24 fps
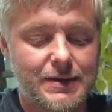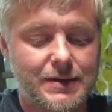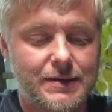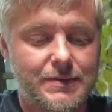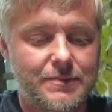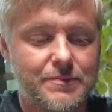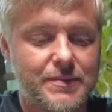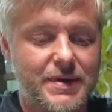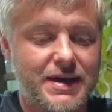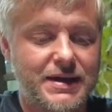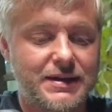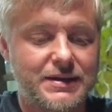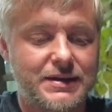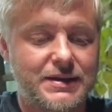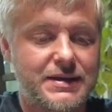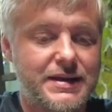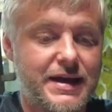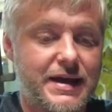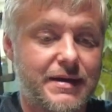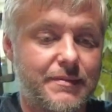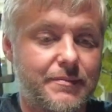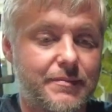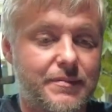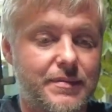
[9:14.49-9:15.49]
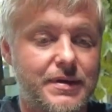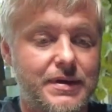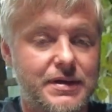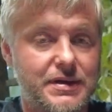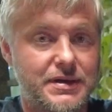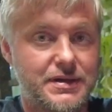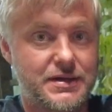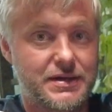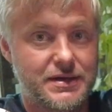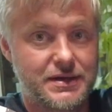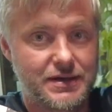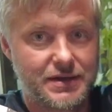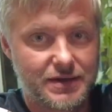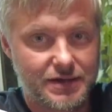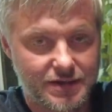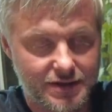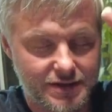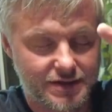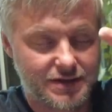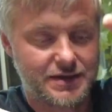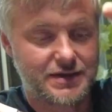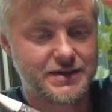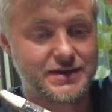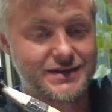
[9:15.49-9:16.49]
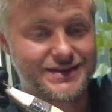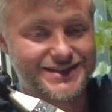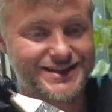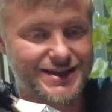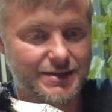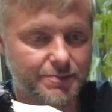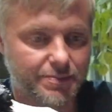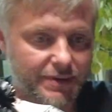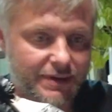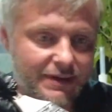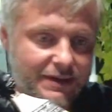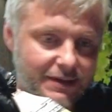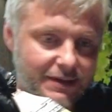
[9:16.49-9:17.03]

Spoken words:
made them deep,